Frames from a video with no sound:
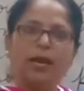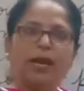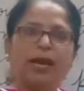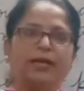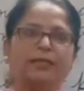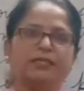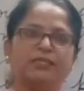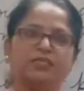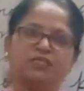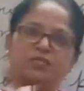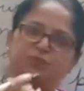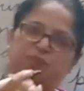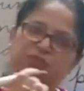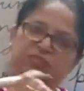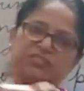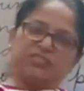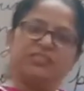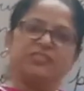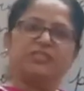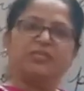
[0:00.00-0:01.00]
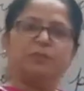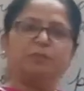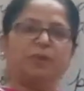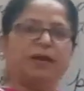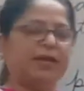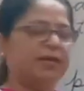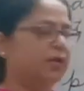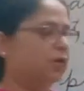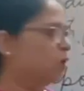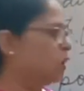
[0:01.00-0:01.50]
and it is preceded by
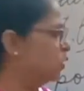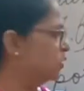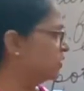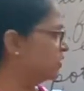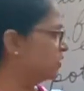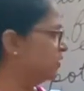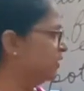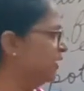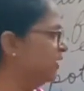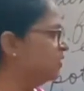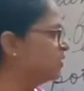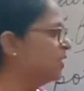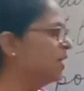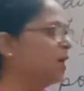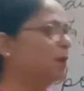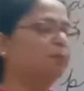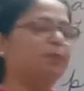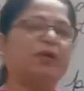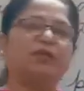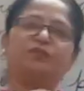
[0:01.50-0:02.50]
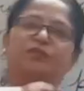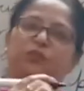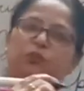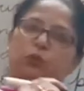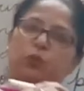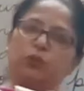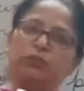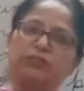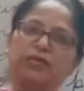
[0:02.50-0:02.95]
a consonant, but we don't